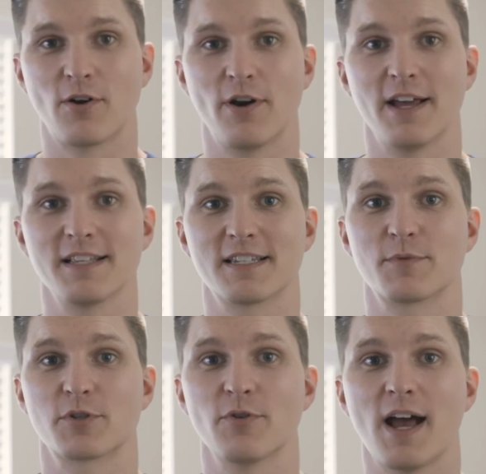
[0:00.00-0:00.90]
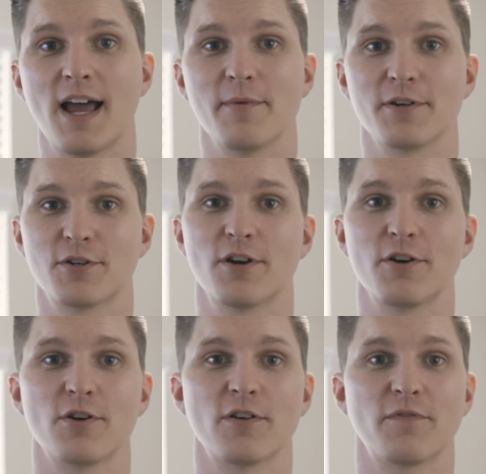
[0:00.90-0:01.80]
go ahead and subscribe and turn
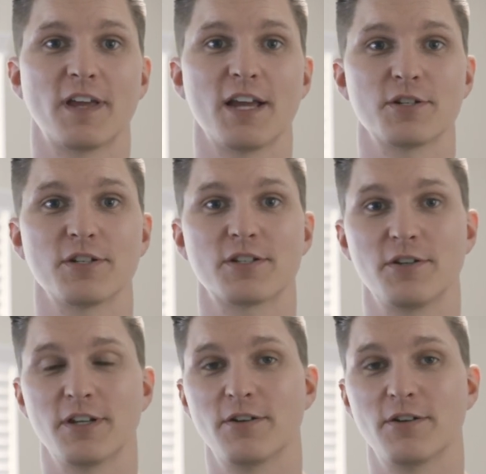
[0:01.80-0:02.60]
on your notifications so you